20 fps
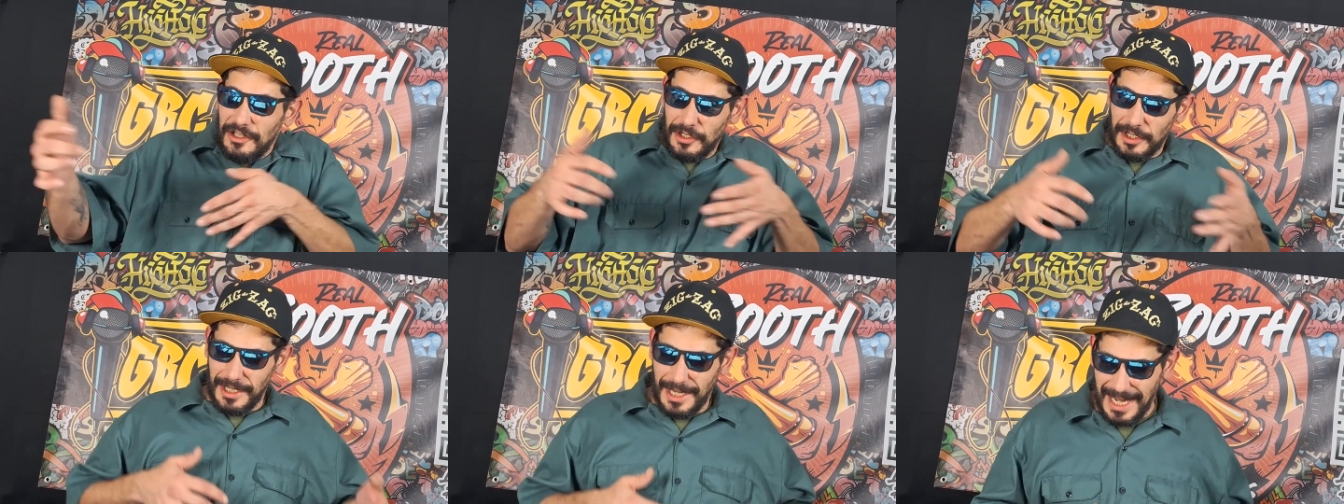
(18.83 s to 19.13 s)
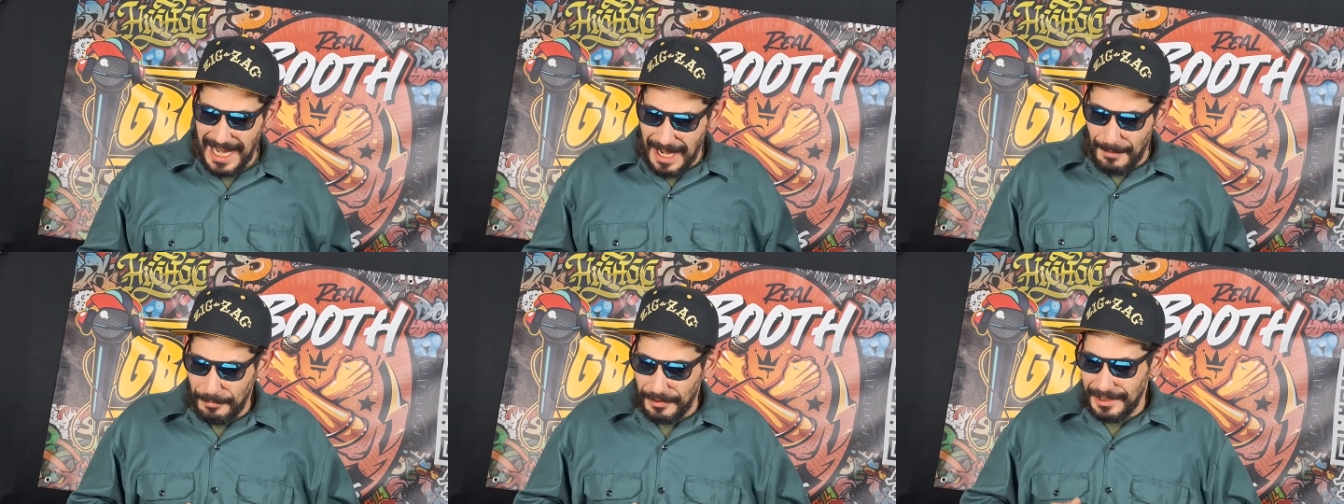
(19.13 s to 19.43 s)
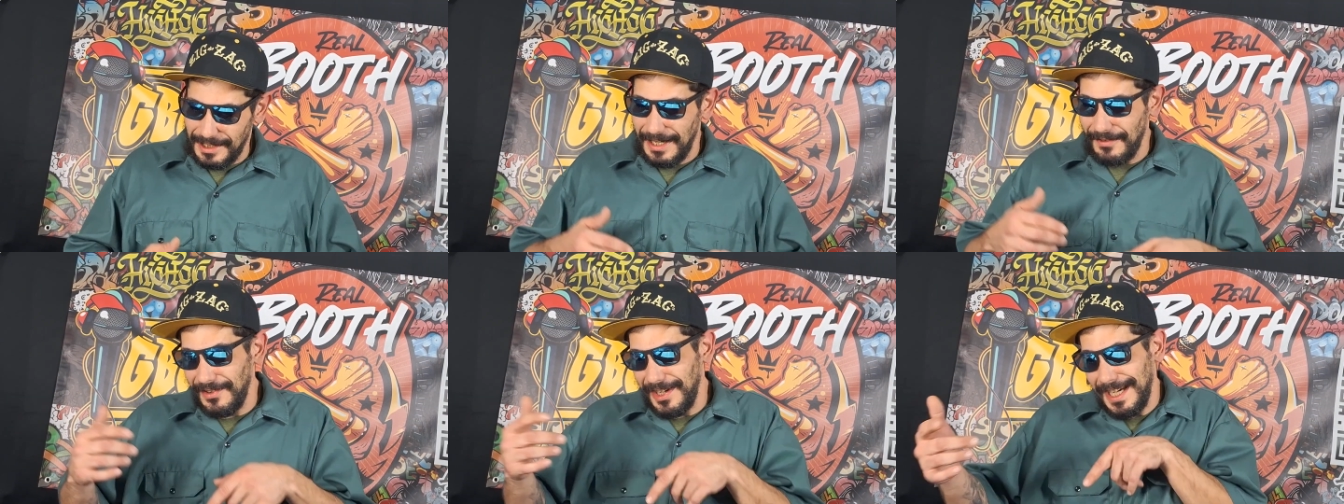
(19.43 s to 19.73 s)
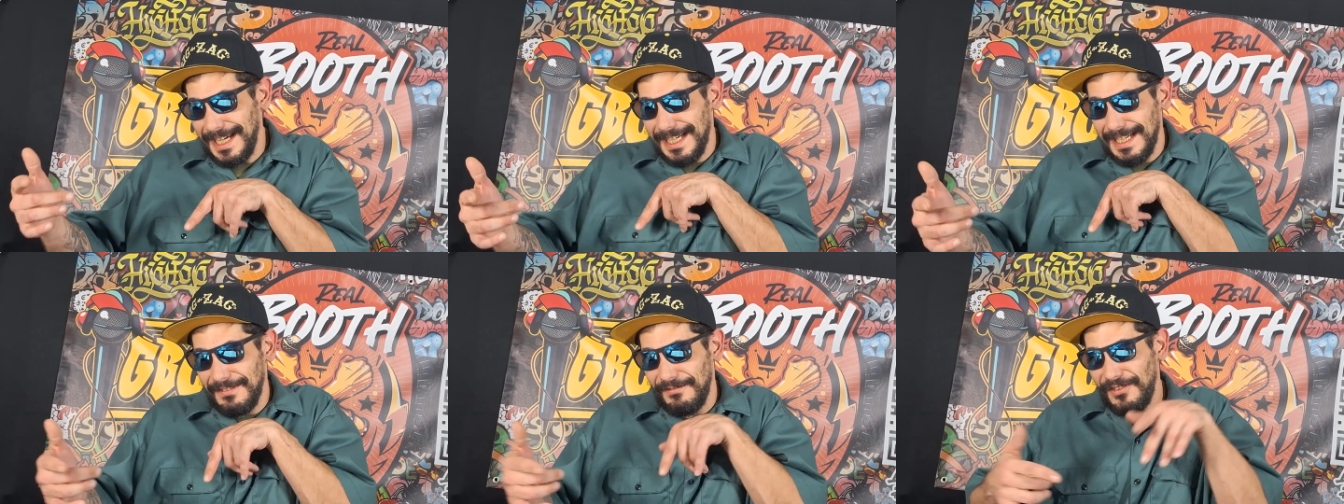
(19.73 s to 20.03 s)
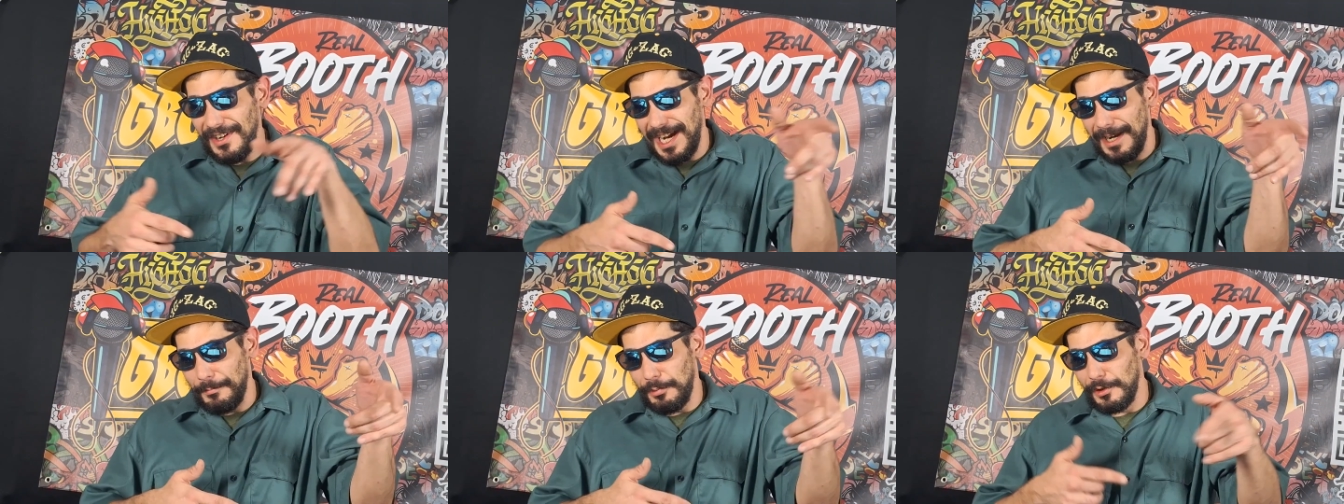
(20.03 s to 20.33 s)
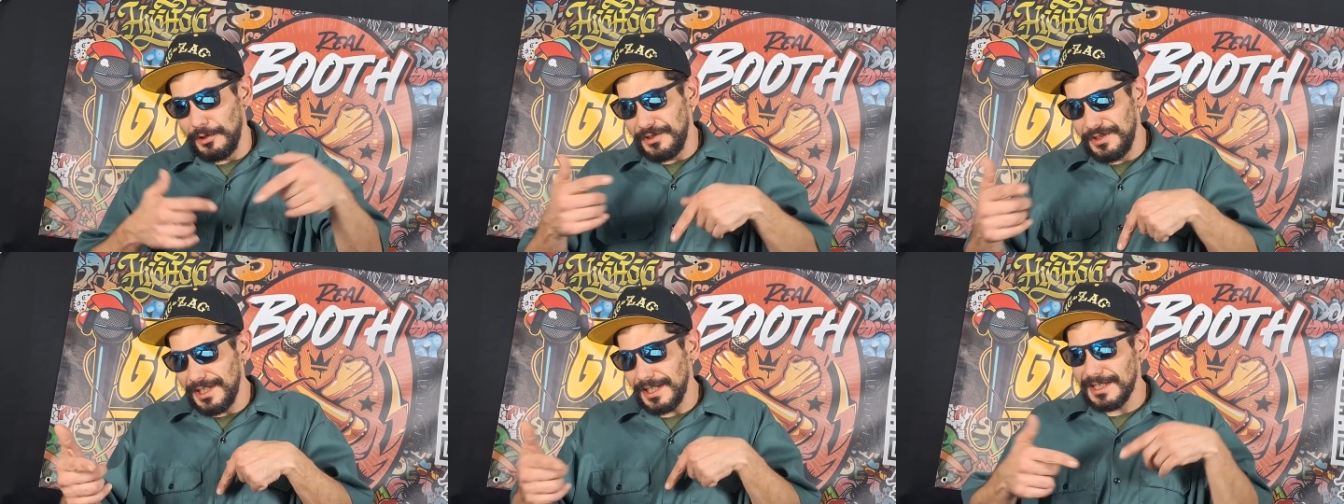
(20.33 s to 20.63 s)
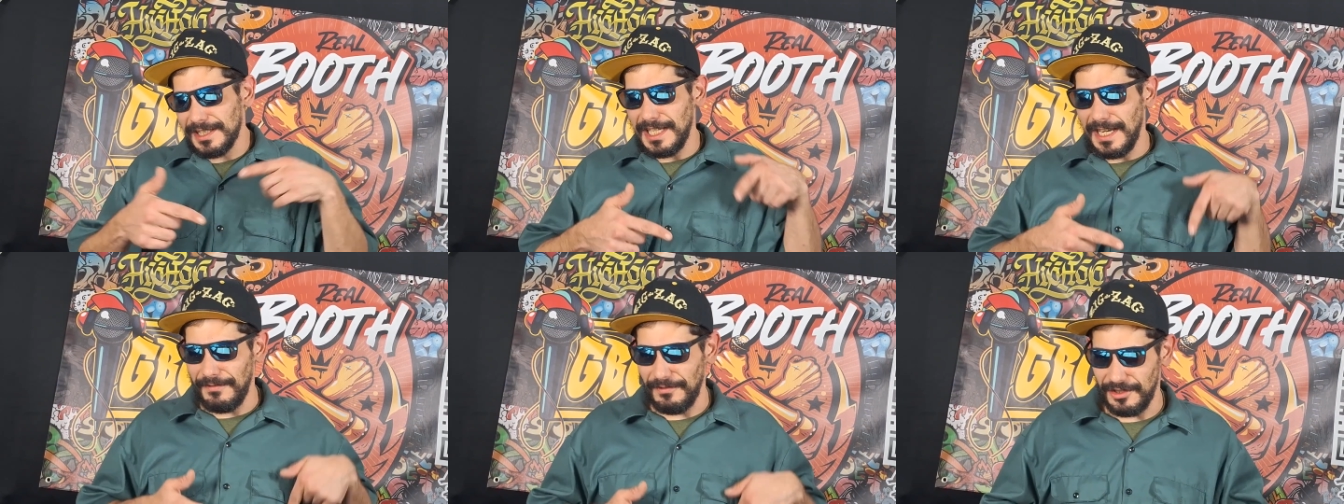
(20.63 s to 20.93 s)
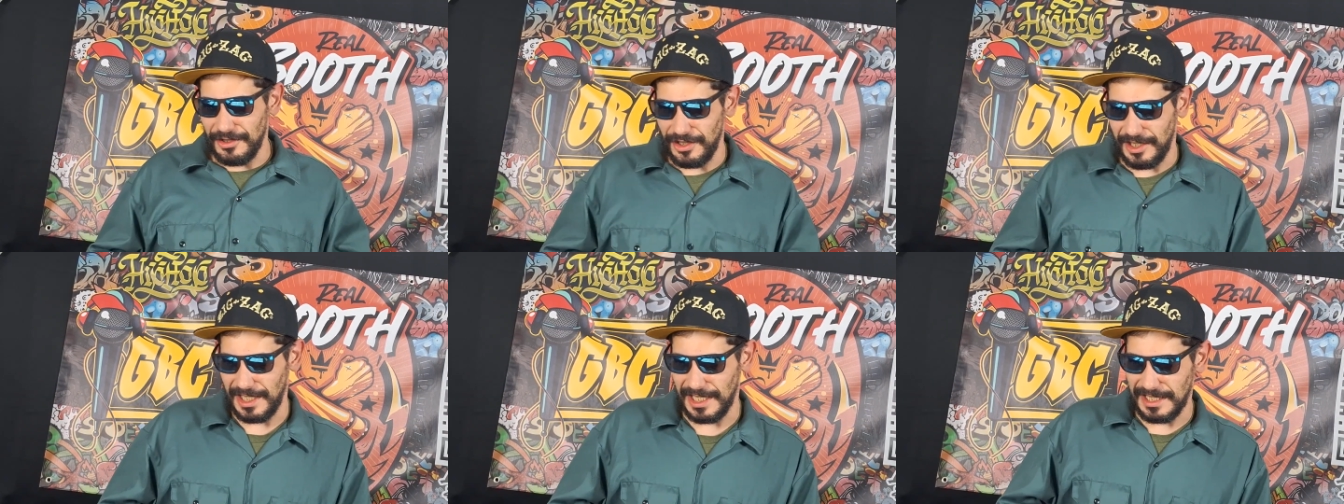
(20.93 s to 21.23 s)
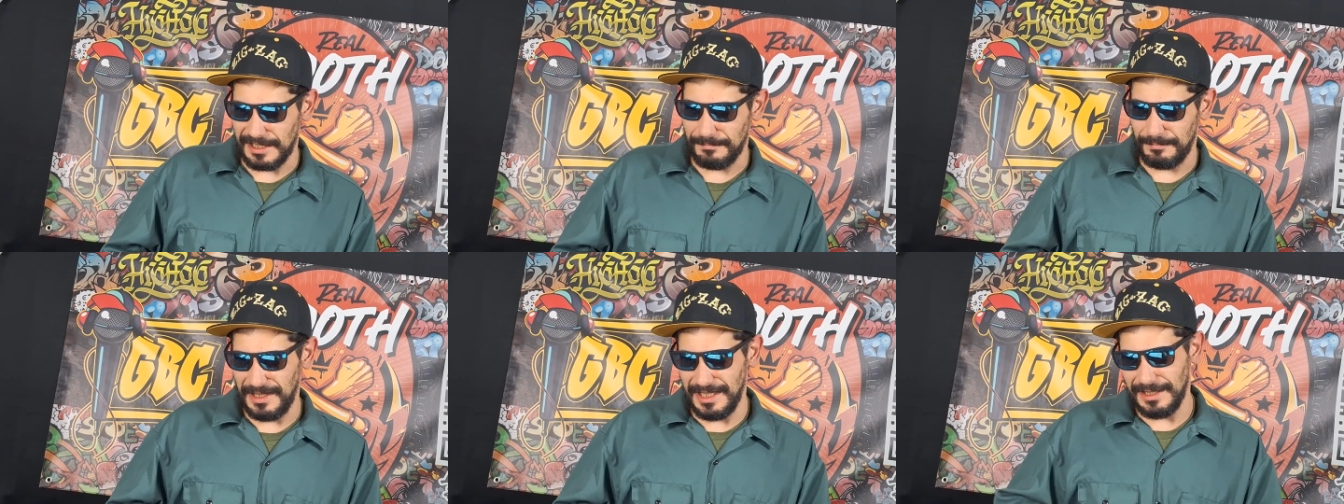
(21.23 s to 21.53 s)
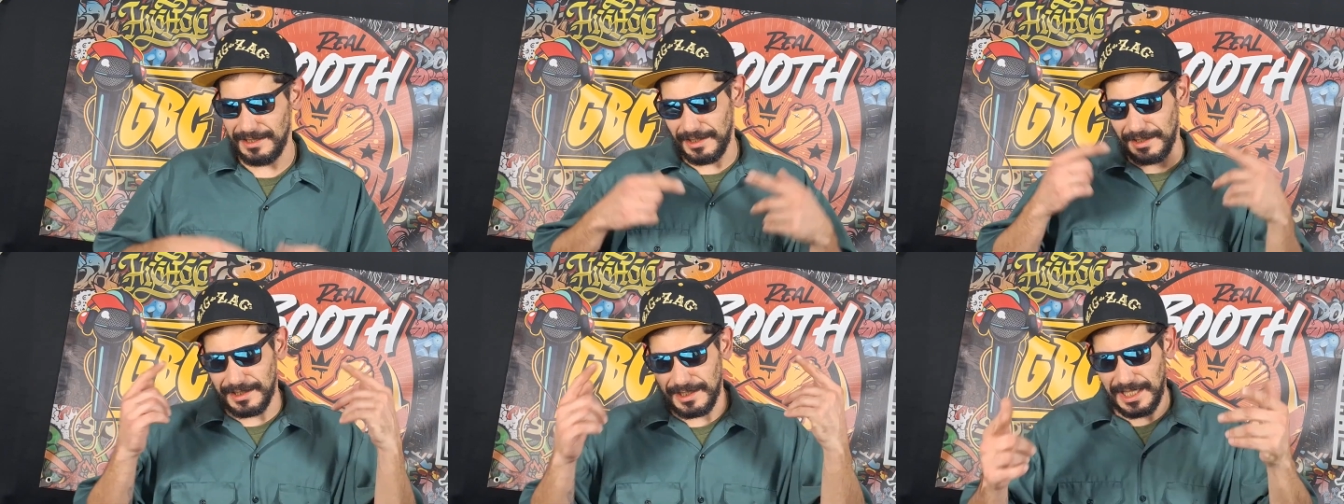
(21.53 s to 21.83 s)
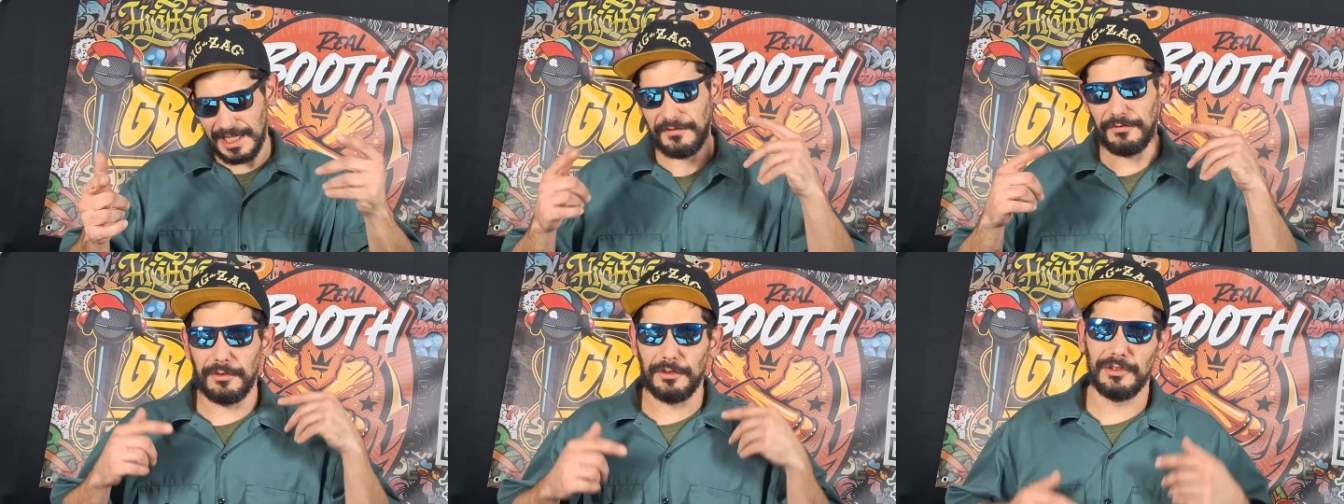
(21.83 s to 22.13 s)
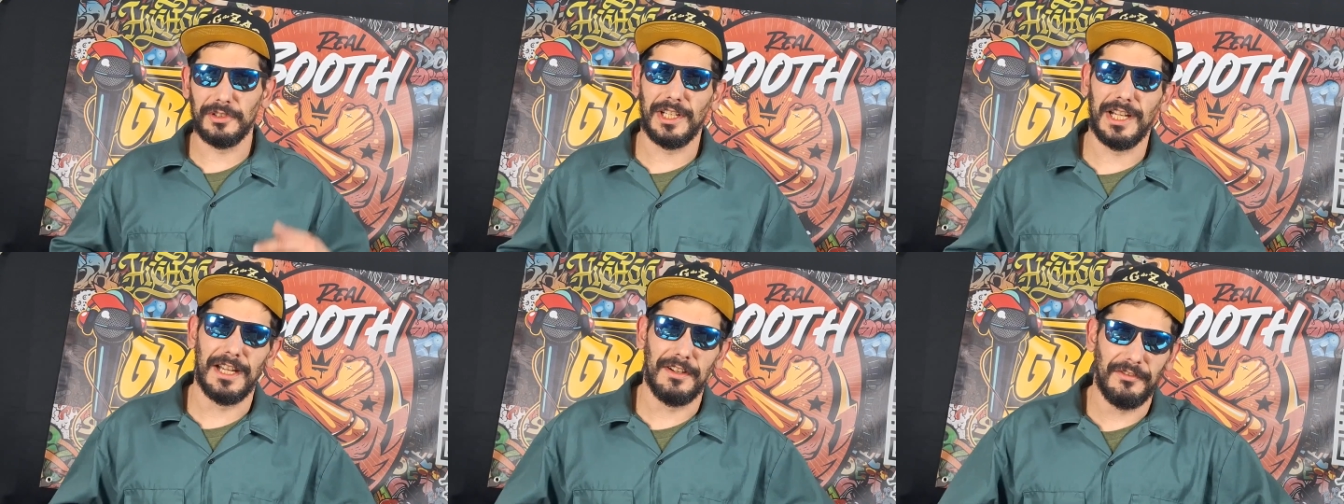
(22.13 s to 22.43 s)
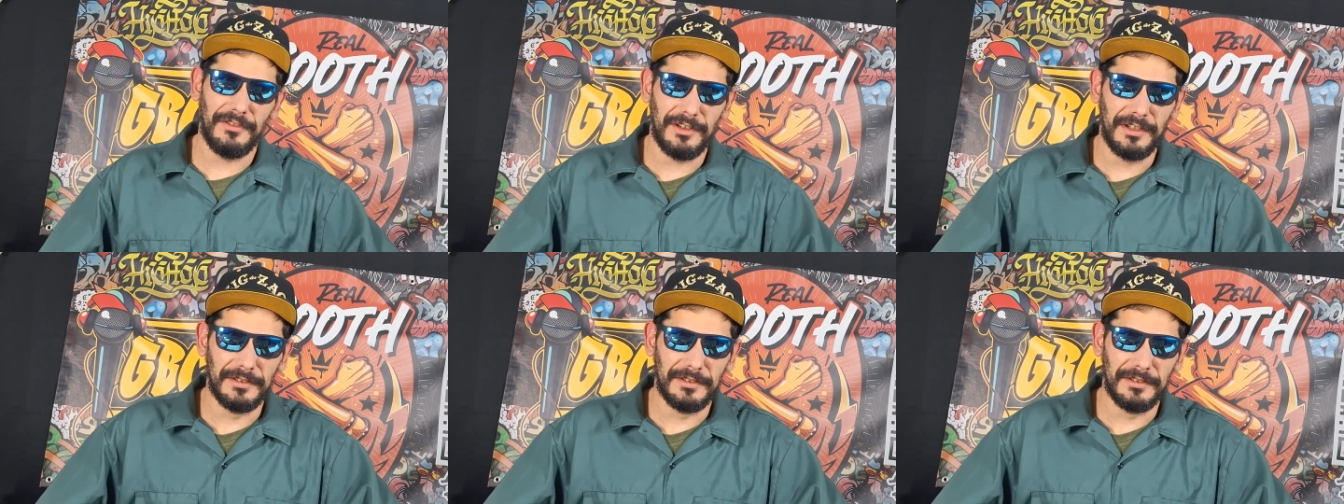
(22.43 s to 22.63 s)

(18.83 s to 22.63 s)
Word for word: shit happen have an 85.67 chance of being successful in life.